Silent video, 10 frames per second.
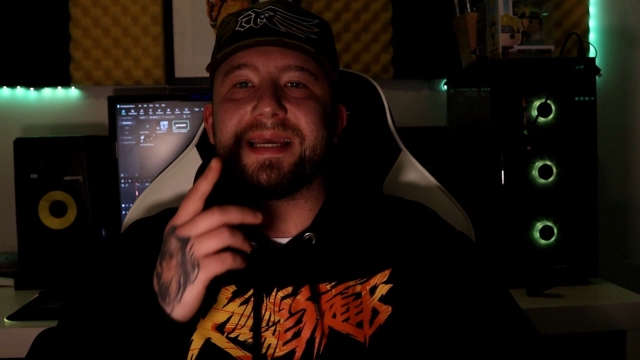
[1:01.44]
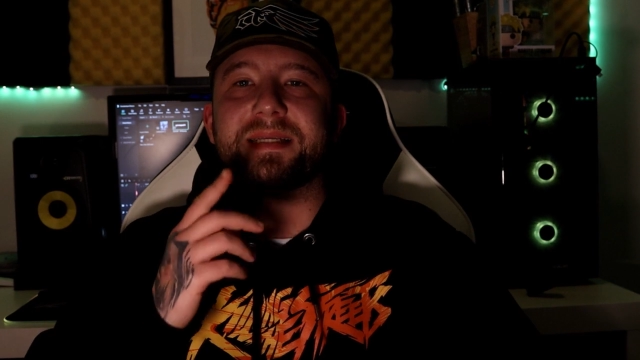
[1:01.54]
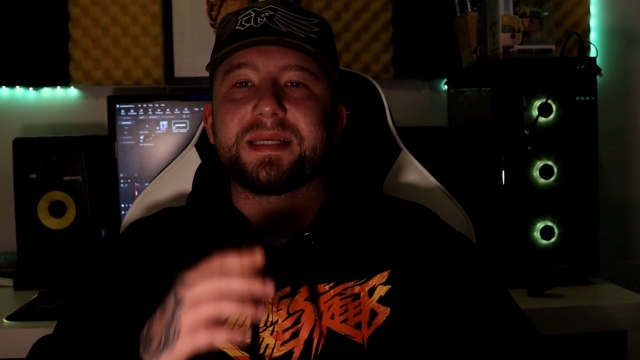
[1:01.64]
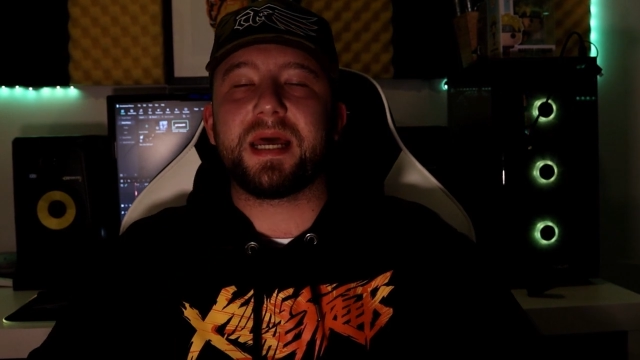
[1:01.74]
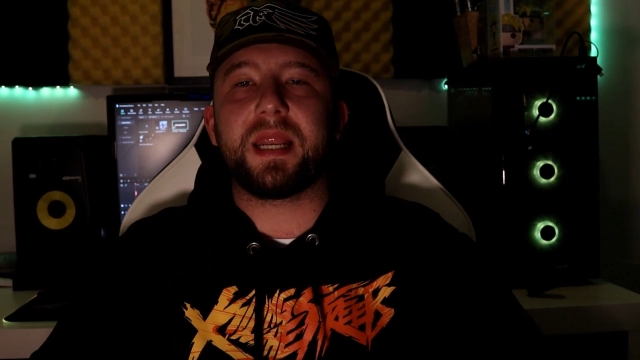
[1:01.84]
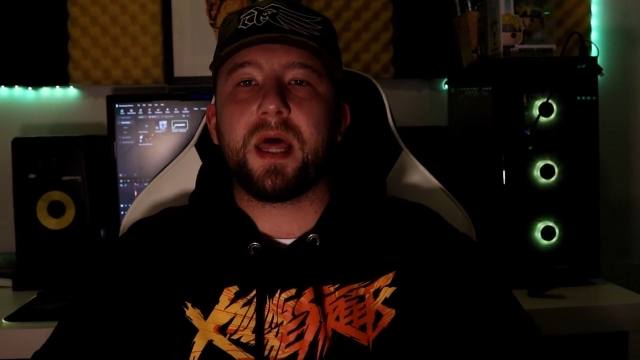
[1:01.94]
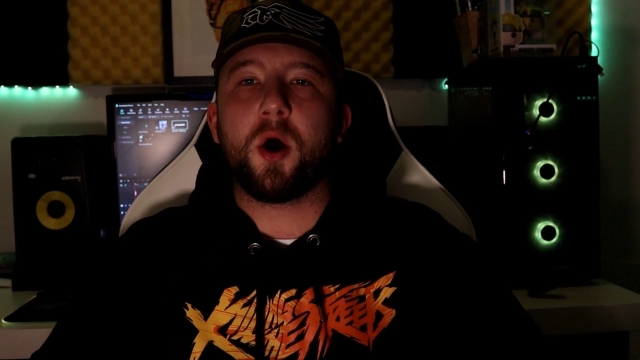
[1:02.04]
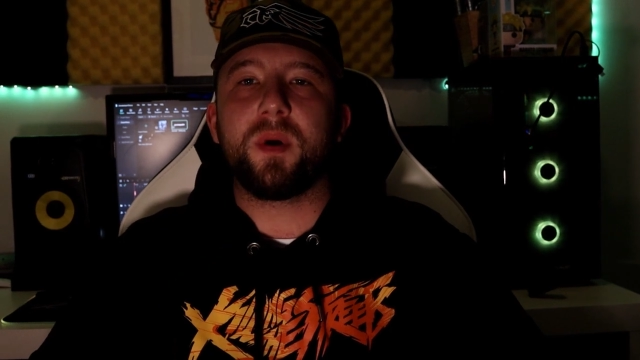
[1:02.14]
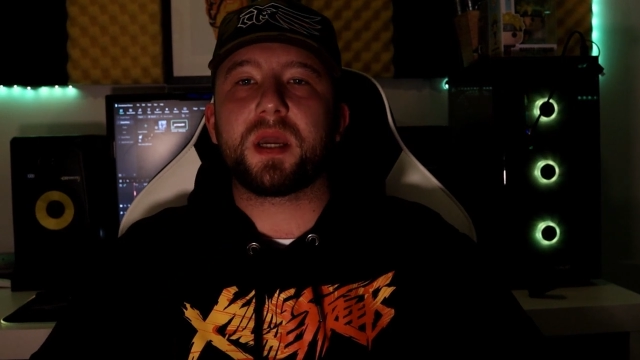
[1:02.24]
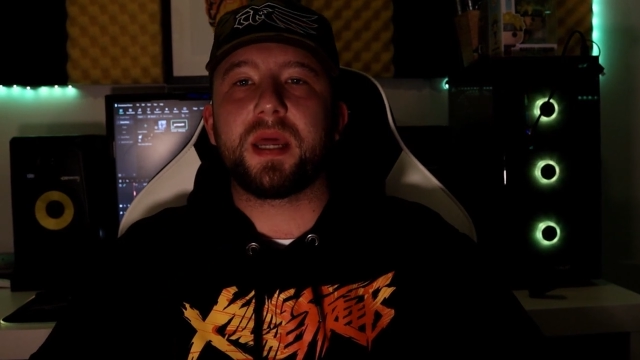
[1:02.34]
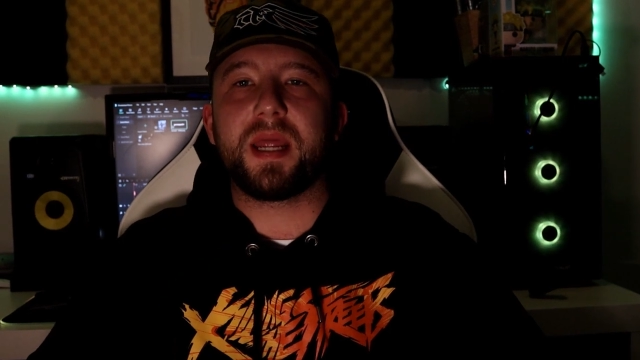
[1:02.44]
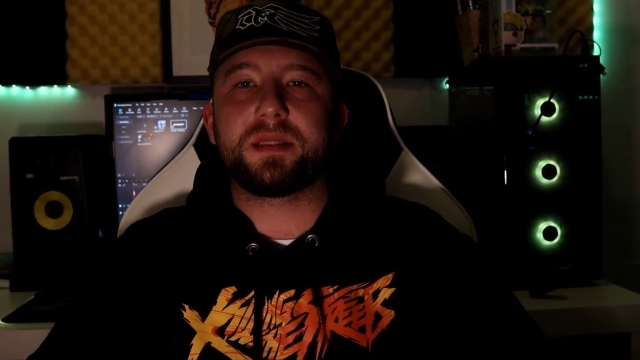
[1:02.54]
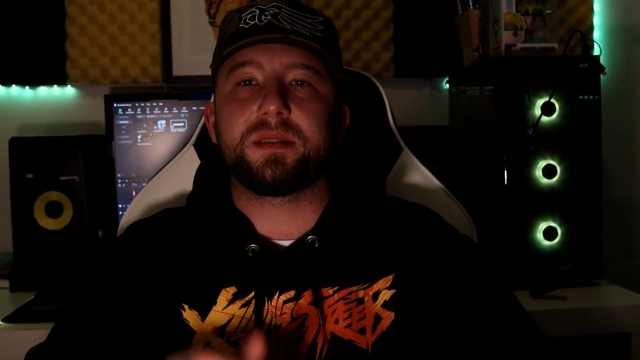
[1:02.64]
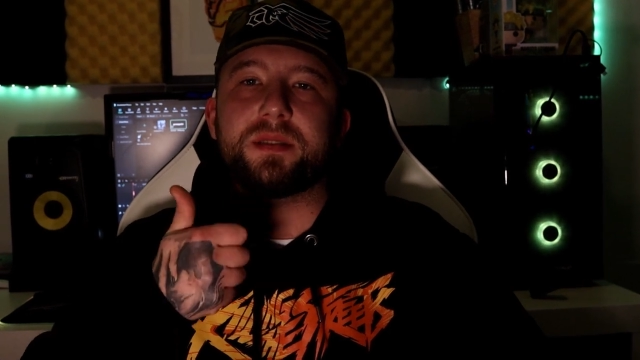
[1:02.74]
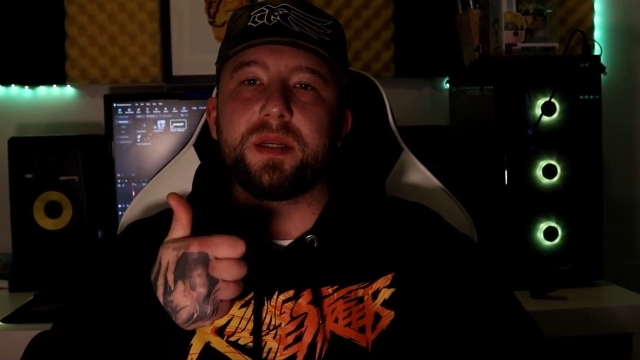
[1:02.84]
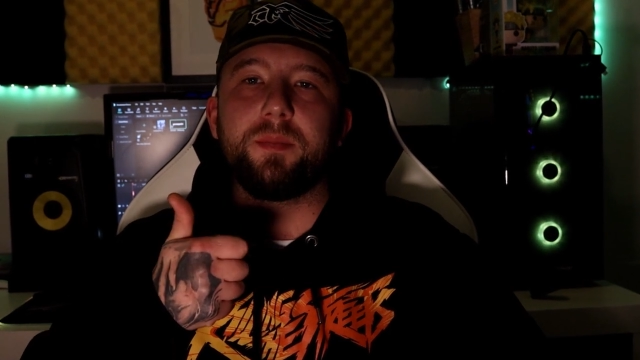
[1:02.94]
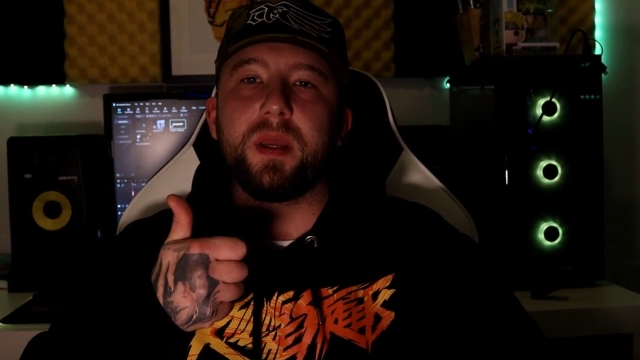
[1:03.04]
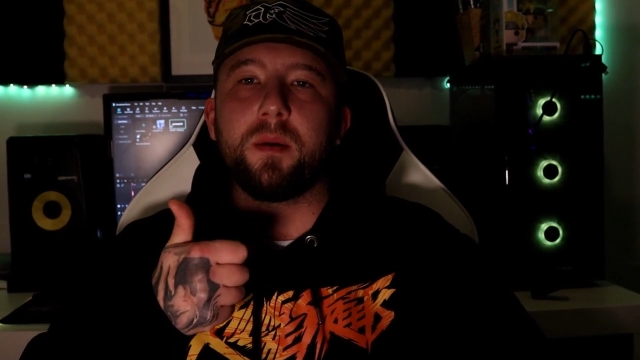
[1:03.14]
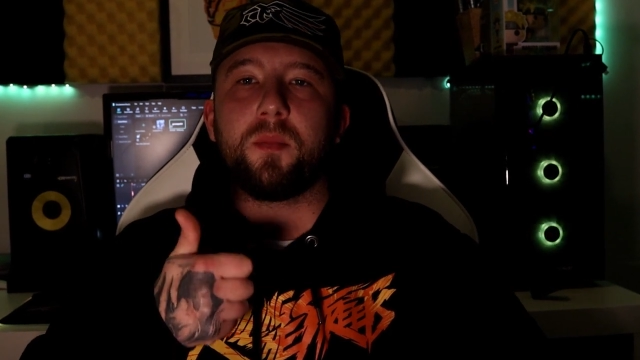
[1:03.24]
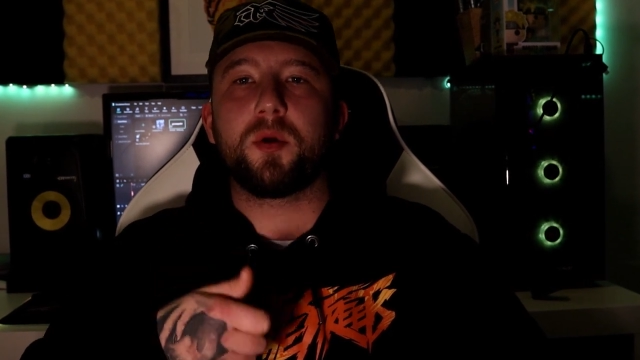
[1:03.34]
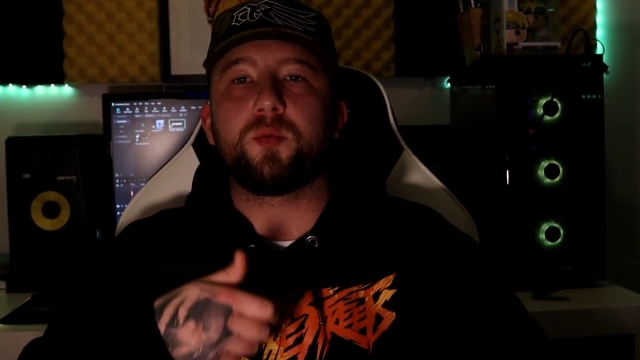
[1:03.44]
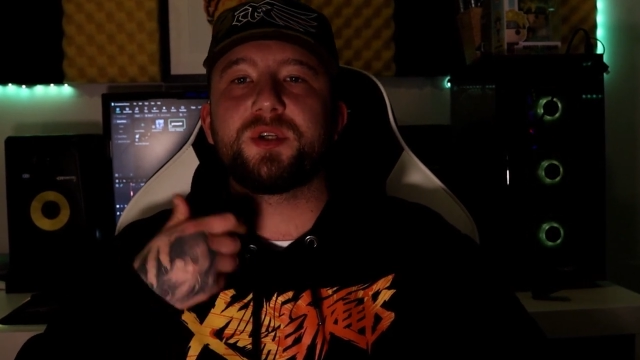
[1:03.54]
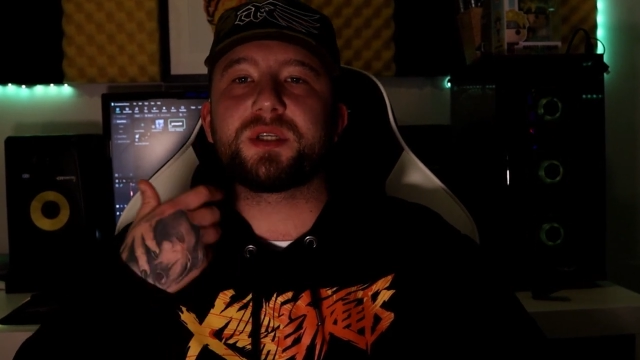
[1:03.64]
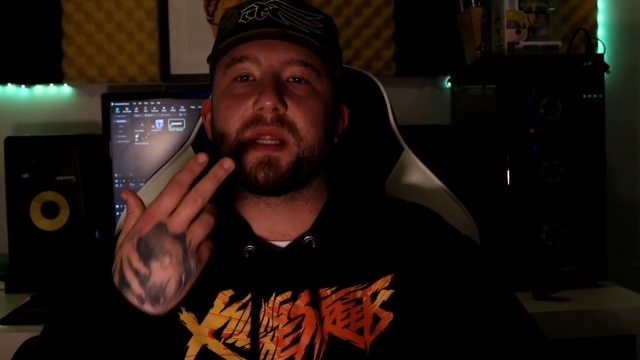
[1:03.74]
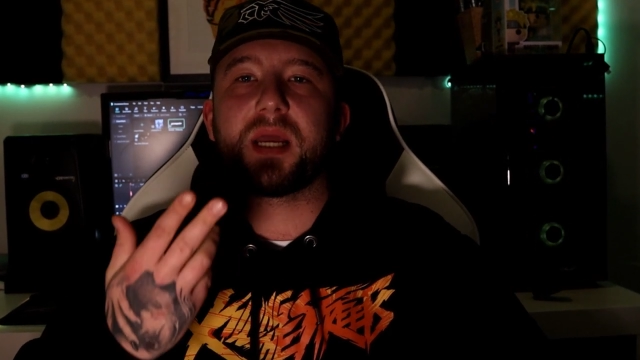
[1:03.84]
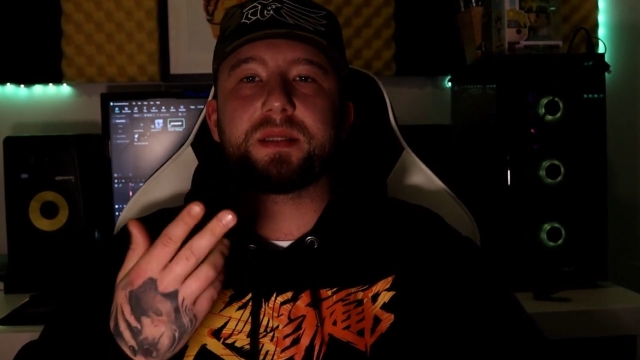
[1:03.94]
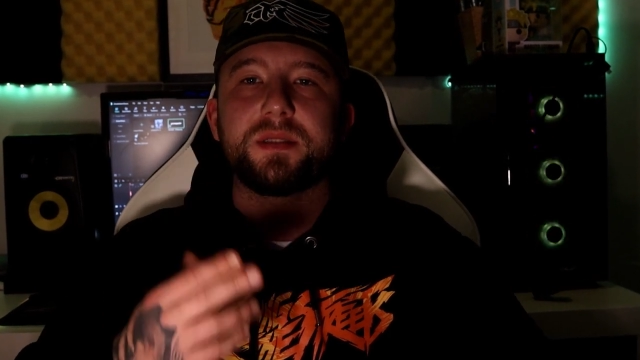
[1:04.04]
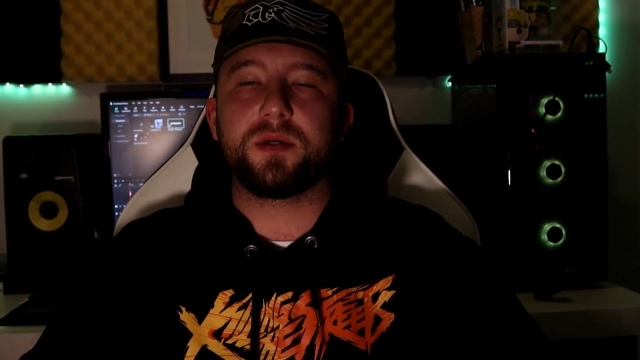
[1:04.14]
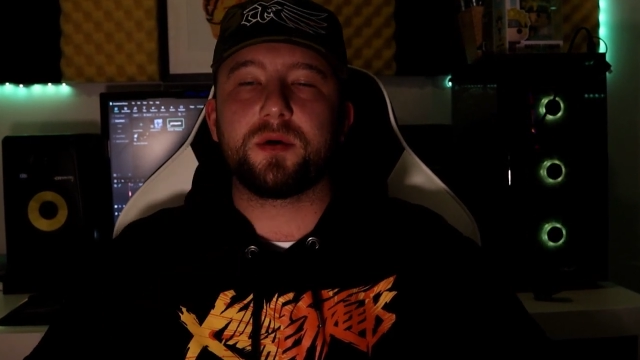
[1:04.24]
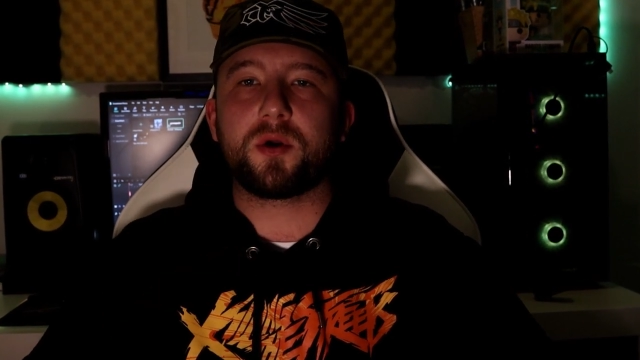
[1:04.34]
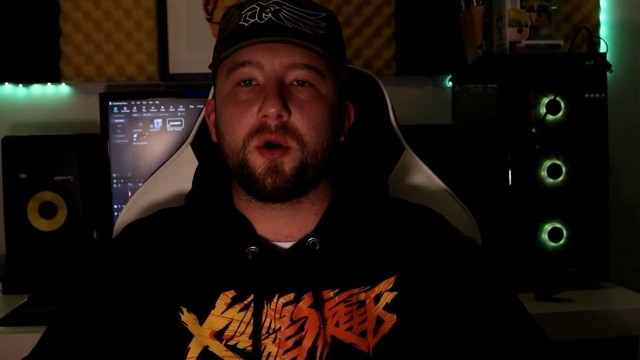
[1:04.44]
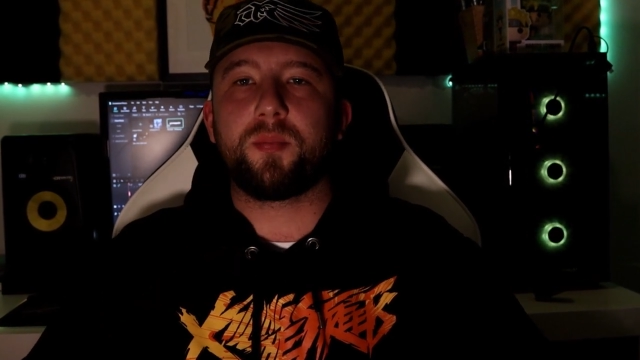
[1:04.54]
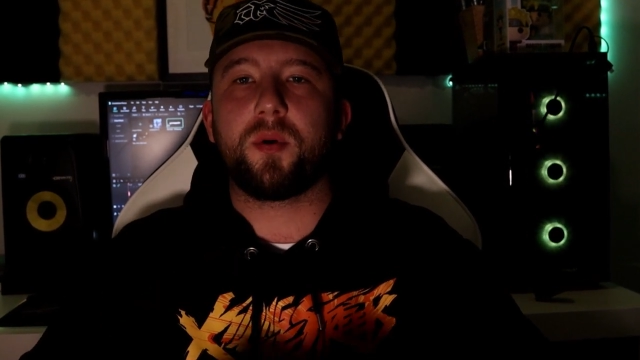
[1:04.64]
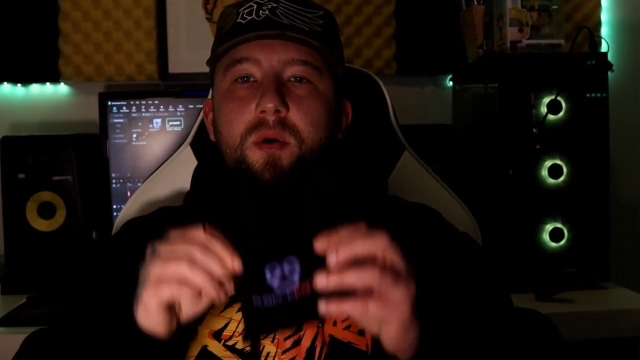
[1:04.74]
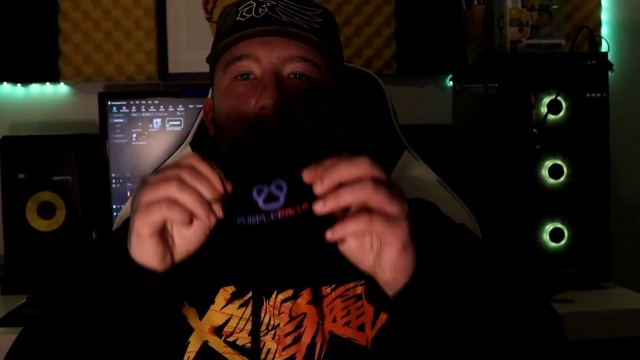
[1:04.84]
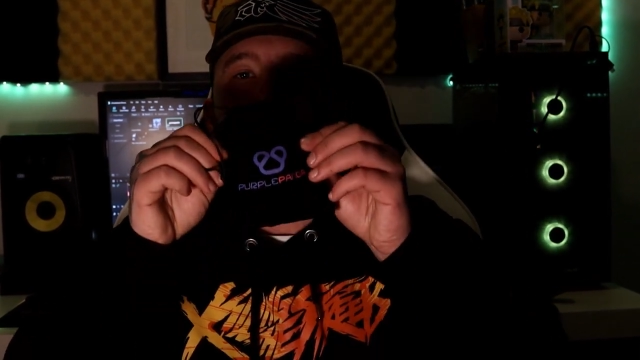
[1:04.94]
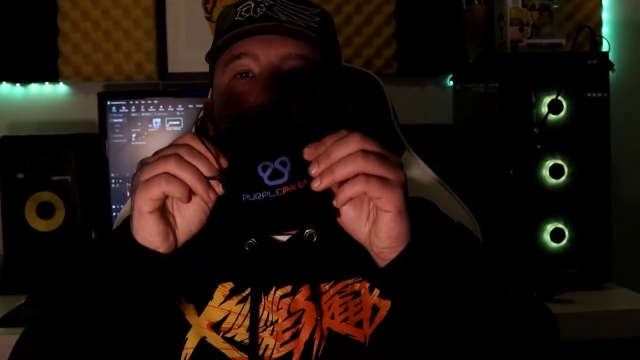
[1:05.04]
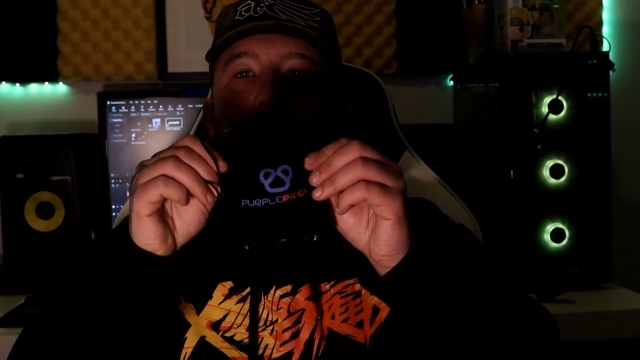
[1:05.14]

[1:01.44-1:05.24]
inside of the helmet, connected to the media mod, which is connected to your GoPro.